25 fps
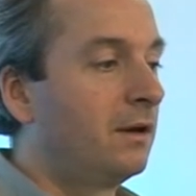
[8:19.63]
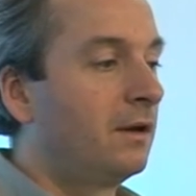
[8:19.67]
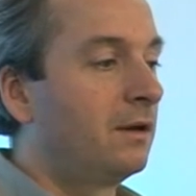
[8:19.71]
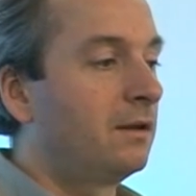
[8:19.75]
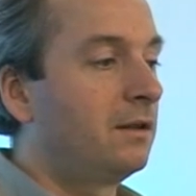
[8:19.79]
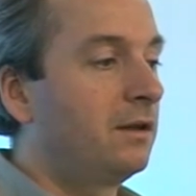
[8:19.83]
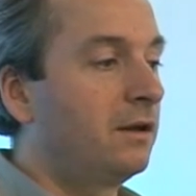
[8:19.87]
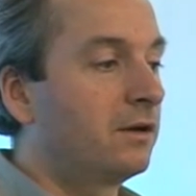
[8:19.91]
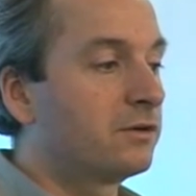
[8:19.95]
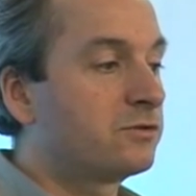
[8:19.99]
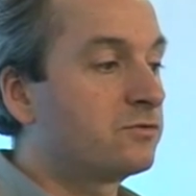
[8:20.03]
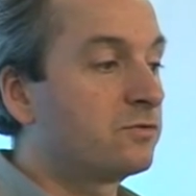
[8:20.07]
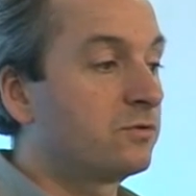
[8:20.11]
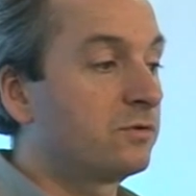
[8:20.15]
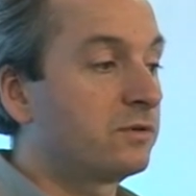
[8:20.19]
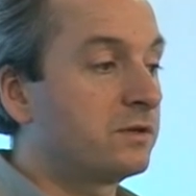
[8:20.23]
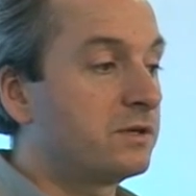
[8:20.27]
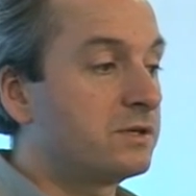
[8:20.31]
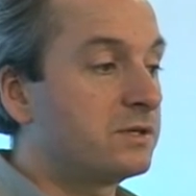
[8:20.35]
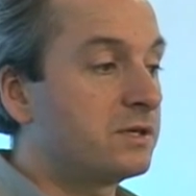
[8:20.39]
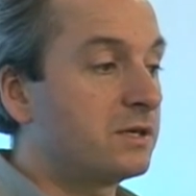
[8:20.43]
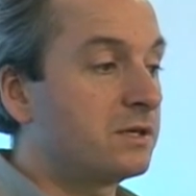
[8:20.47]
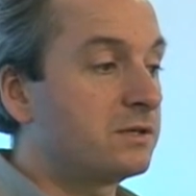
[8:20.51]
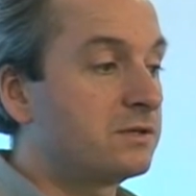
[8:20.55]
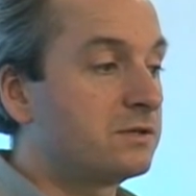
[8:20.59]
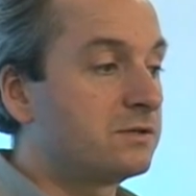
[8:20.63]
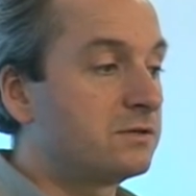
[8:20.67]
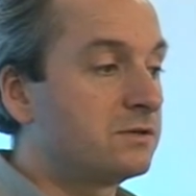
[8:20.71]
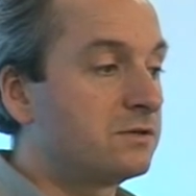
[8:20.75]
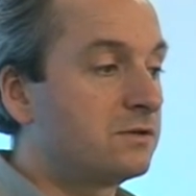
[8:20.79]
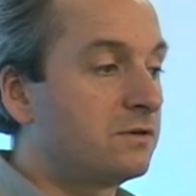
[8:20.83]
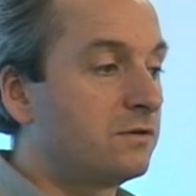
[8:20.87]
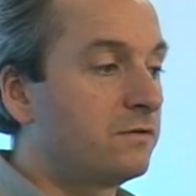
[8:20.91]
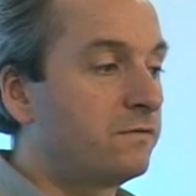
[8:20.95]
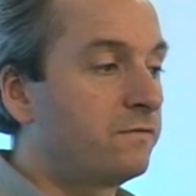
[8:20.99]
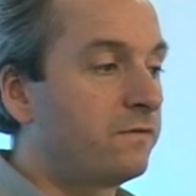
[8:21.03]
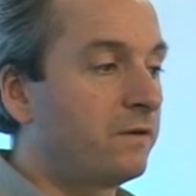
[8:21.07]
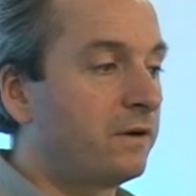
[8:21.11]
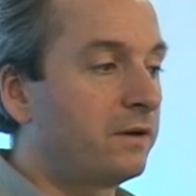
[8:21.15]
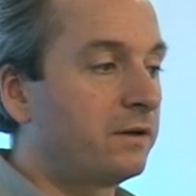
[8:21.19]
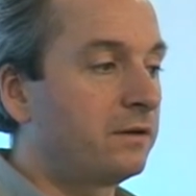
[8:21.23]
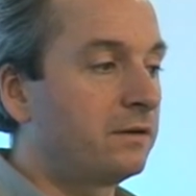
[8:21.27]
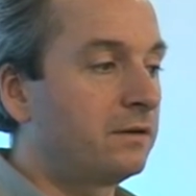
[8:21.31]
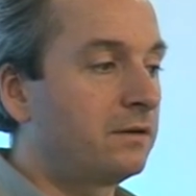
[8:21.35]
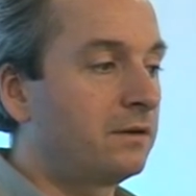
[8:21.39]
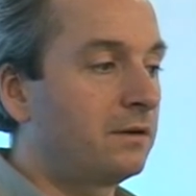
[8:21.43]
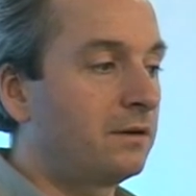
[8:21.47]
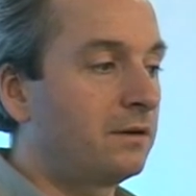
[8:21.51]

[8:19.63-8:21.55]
Mm-hmm. Larger organisations do find